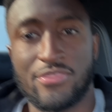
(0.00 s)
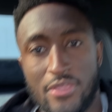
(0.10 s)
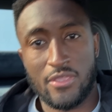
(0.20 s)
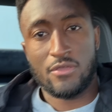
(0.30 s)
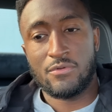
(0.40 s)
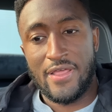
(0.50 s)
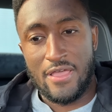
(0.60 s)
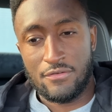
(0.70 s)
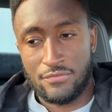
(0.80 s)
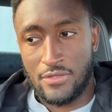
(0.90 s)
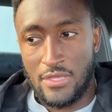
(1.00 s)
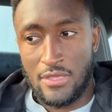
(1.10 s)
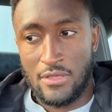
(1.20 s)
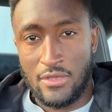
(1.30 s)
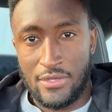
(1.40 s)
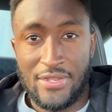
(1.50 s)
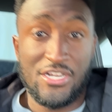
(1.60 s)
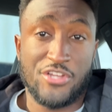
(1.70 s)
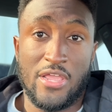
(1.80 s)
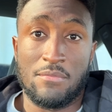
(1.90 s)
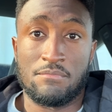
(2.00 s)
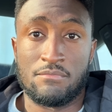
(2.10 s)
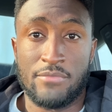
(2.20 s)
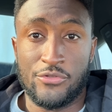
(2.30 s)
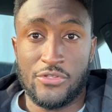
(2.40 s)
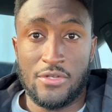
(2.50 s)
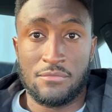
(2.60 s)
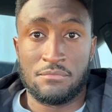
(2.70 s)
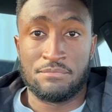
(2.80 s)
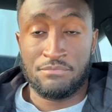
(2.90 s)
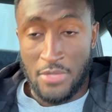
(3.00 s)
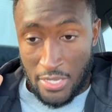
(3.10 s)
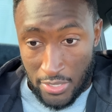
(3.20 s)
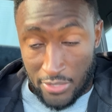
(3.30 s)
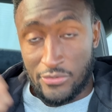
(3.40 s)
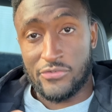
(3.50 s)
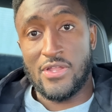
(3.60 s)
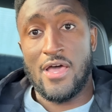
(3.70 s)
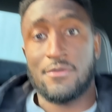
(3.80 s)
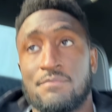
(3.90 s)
think would have a dash cam built in. It does not.